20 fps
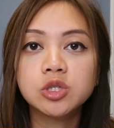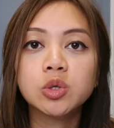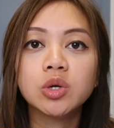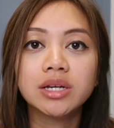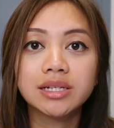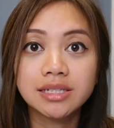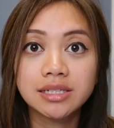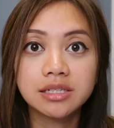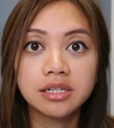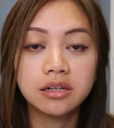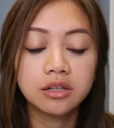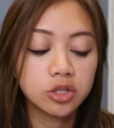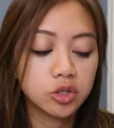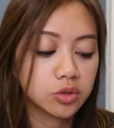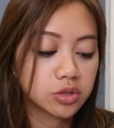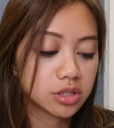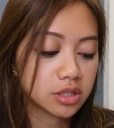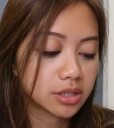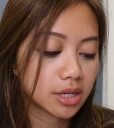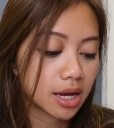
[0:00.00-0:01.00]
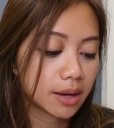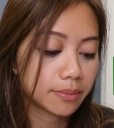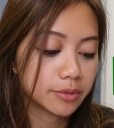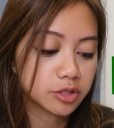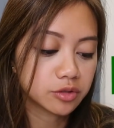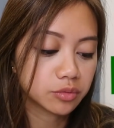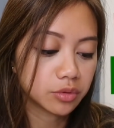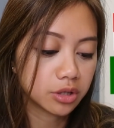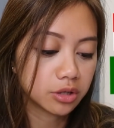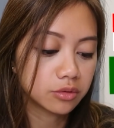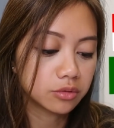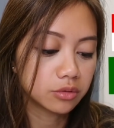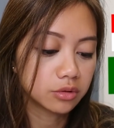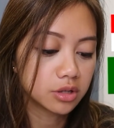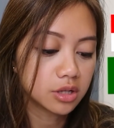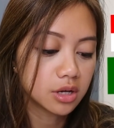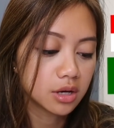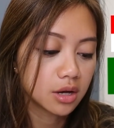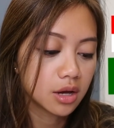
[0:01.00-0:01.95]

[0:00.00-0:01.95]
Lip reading: you can still use this app. It's really cool.